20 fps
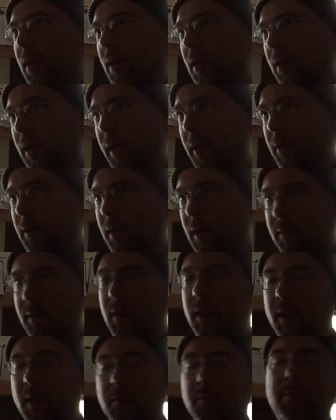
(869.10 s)
and I could
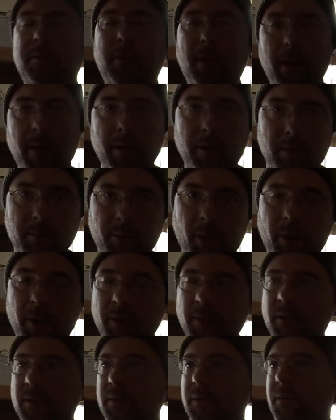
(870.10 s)
even get finer
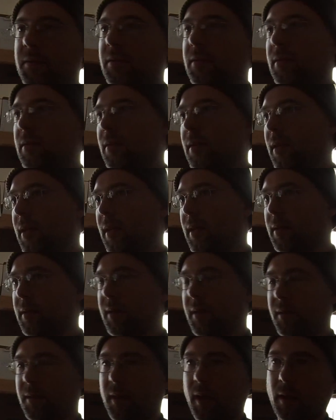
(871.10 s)
particles
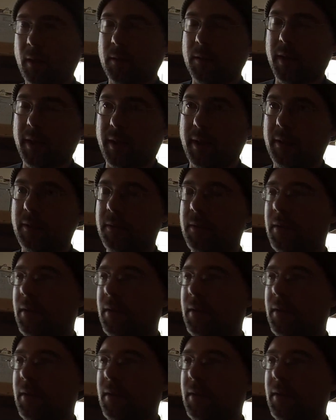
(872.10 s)
to settle down.